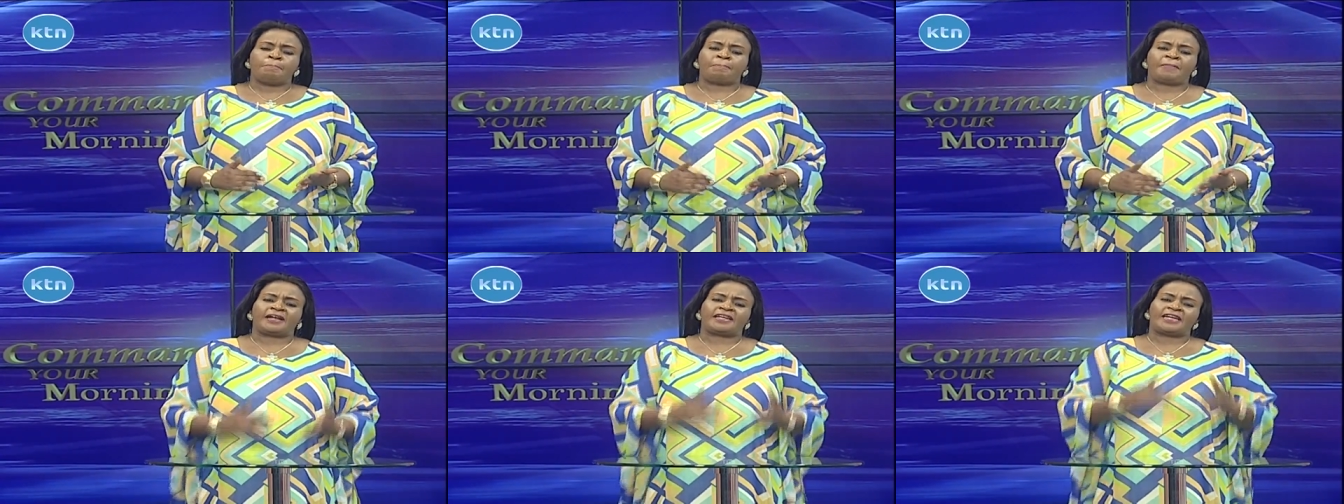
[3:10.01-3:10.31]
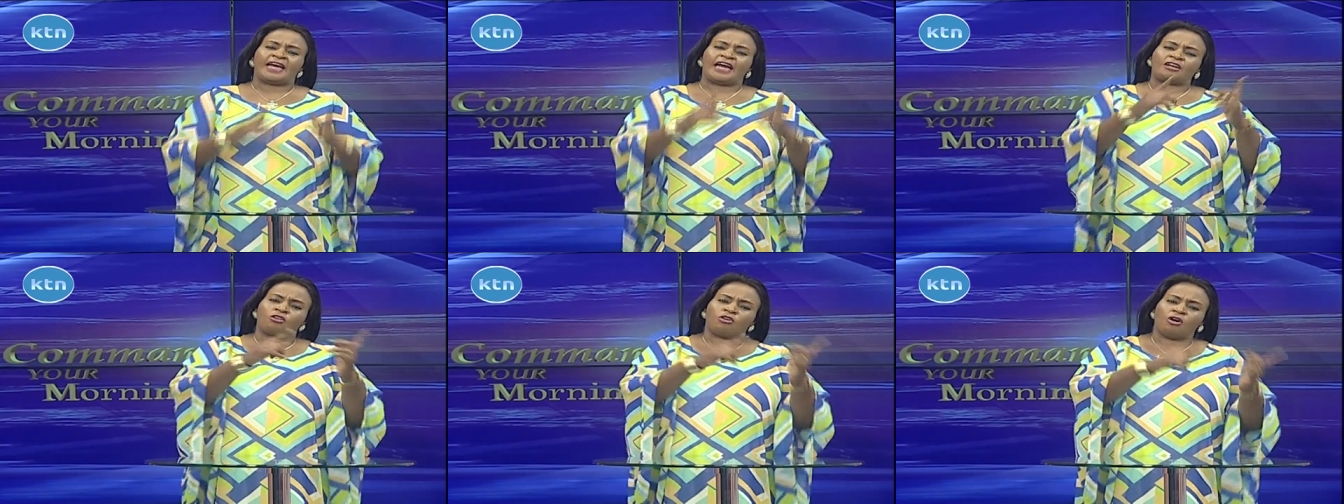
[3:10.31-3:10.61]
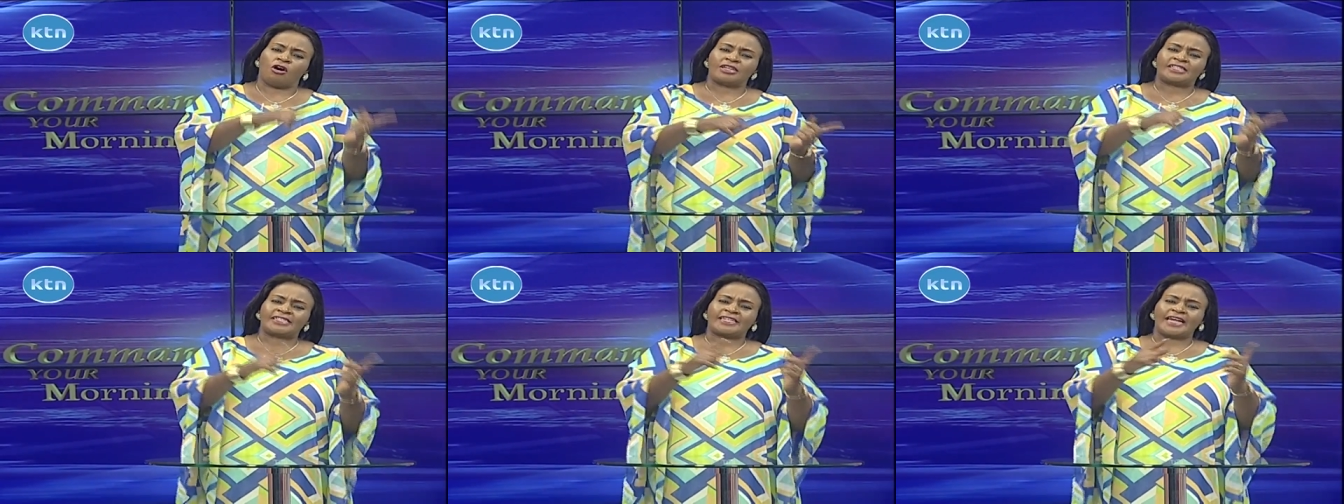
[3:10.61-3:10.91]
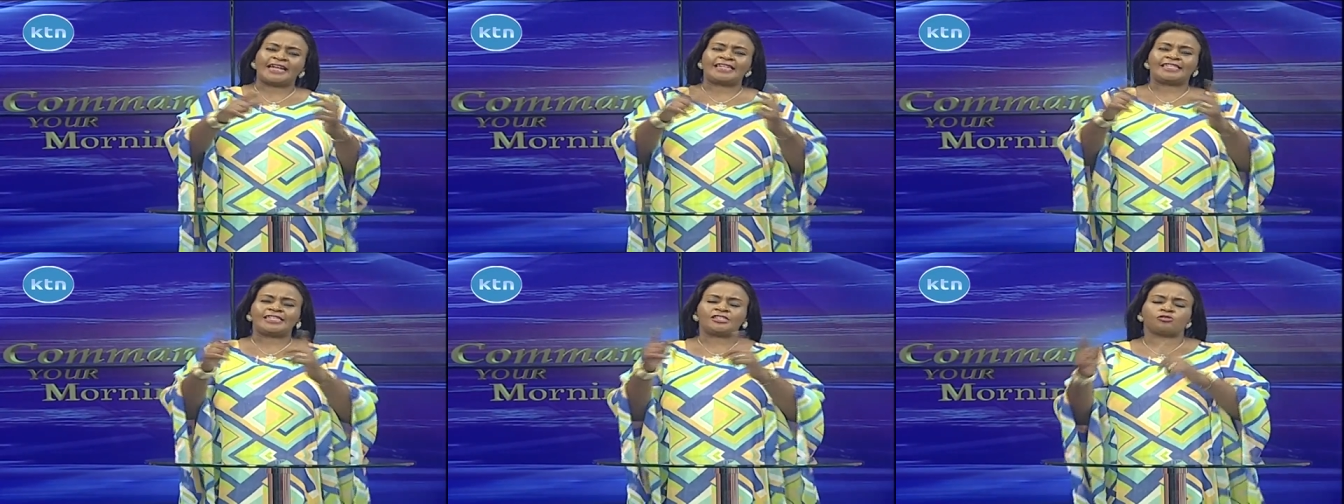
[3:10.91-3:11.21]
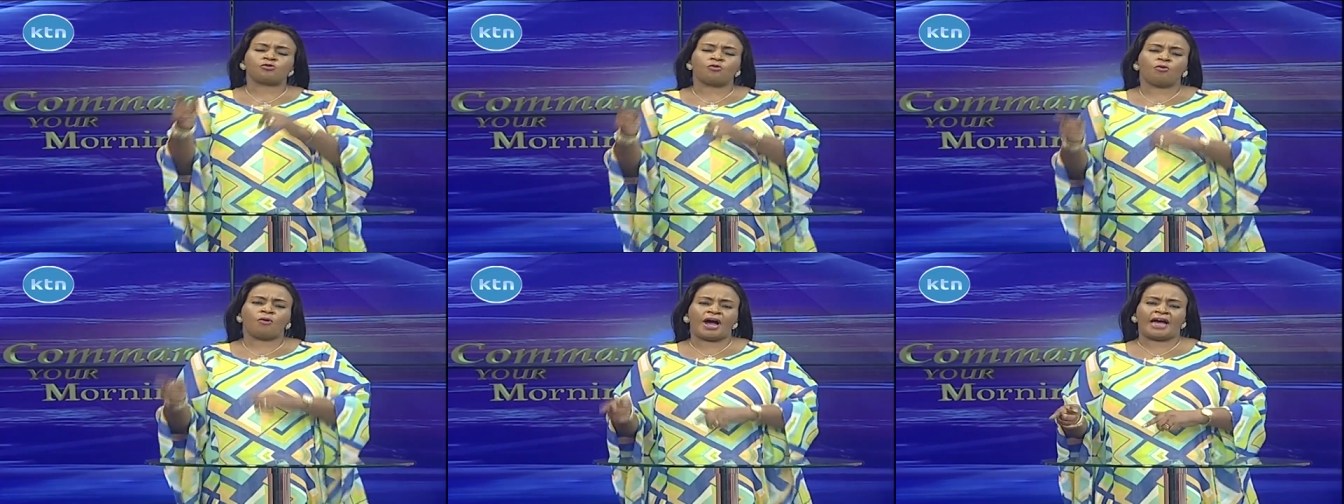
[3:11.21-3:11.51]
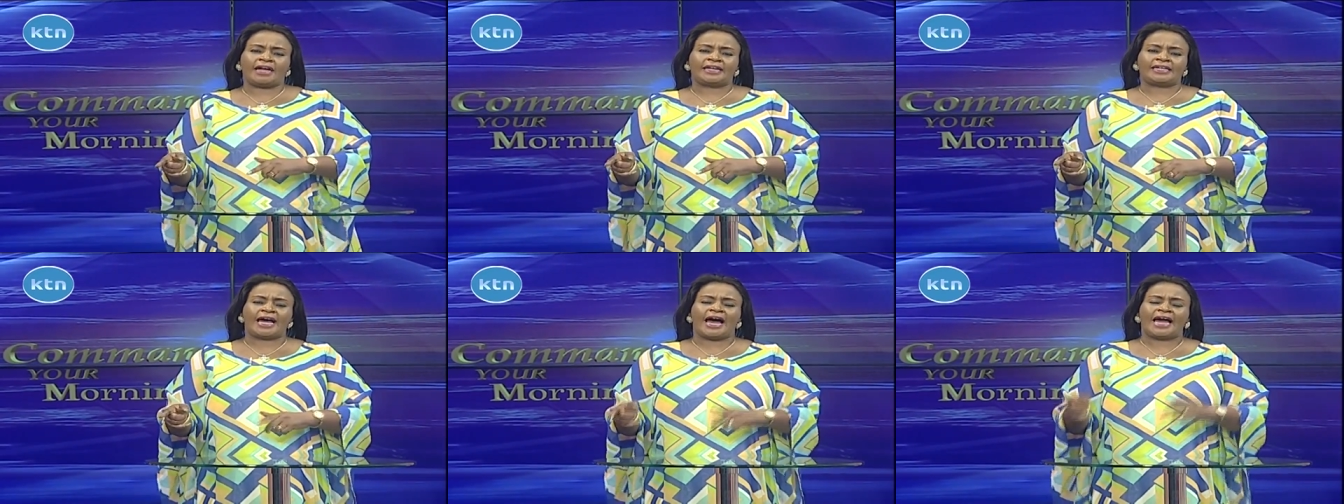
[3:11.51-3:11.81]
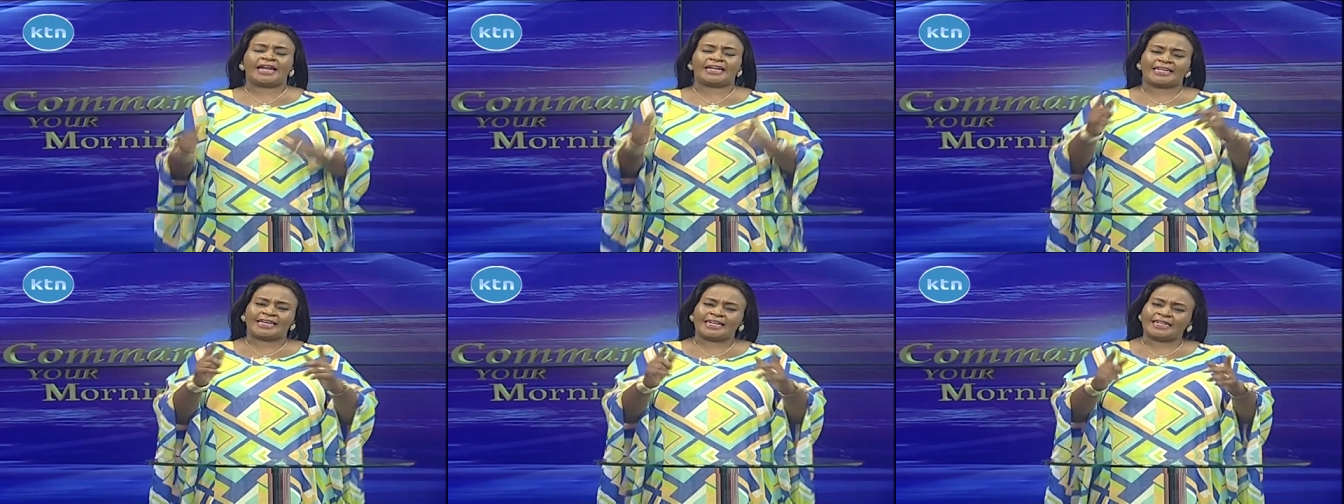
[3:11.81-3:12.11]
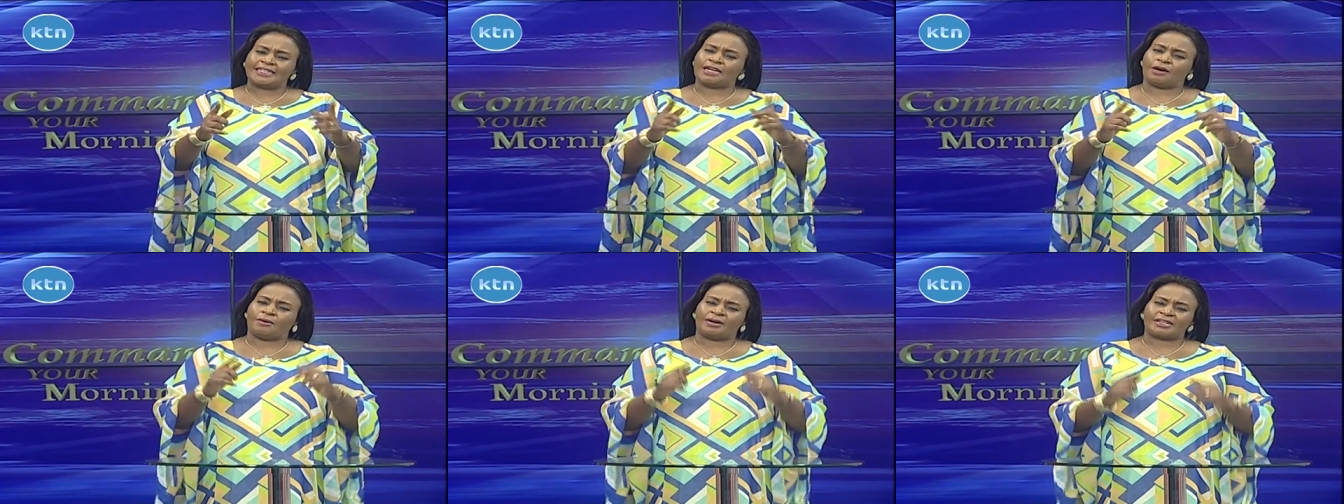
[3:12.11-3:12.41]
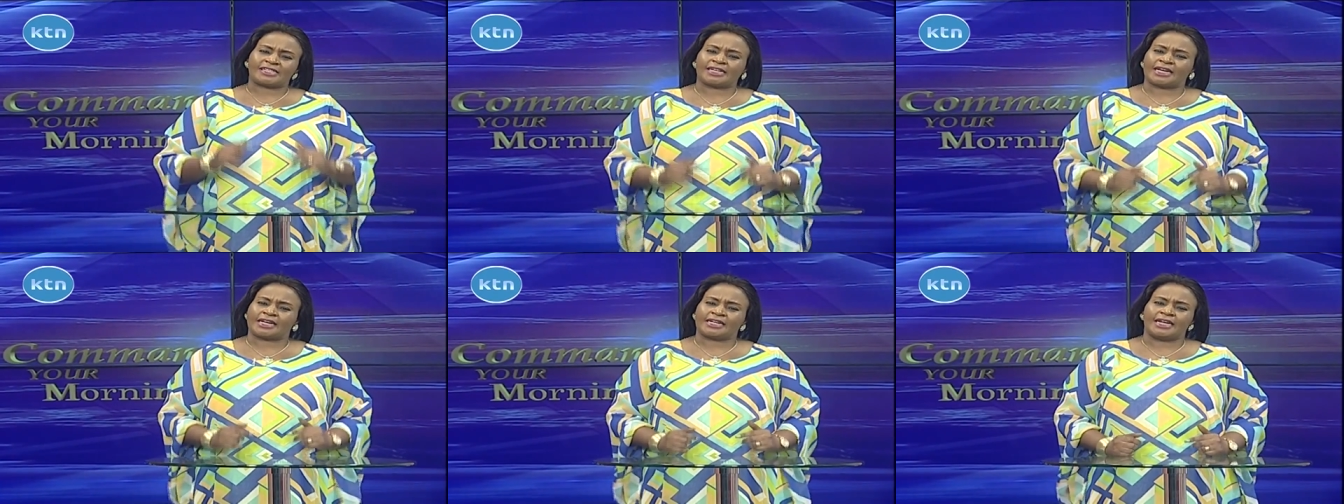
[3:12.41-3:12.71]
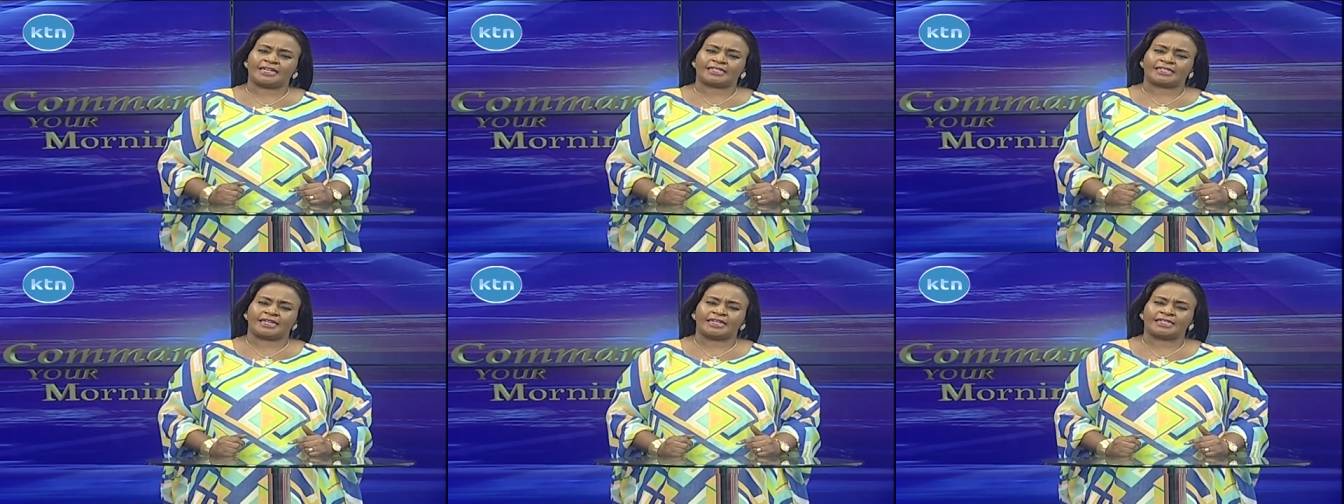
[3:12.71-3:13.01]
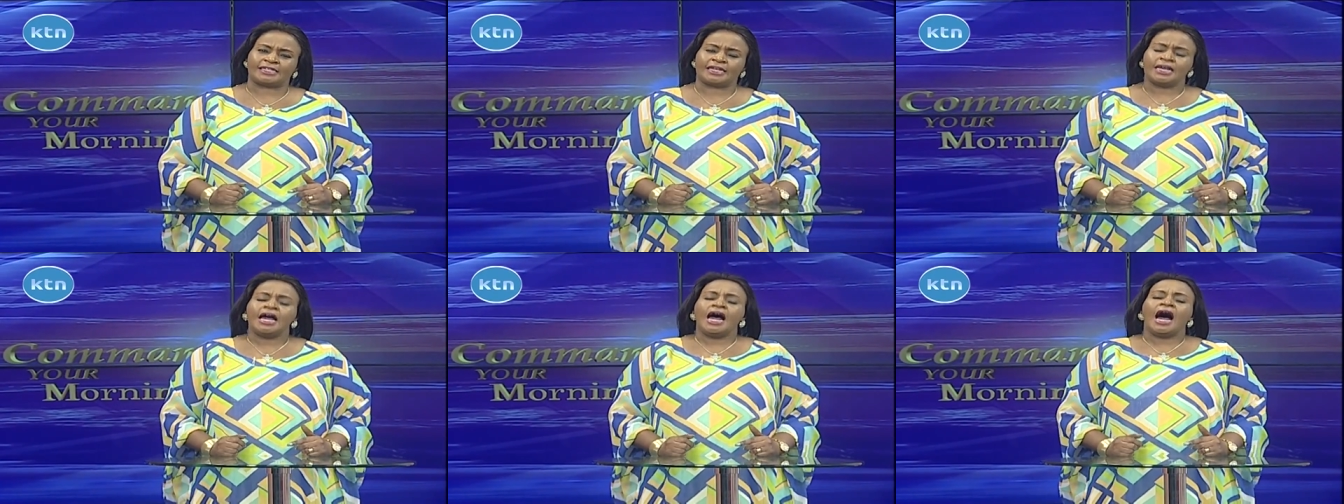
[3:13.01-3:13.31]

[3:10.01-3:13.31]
that and God sent his word and healed our sicknesses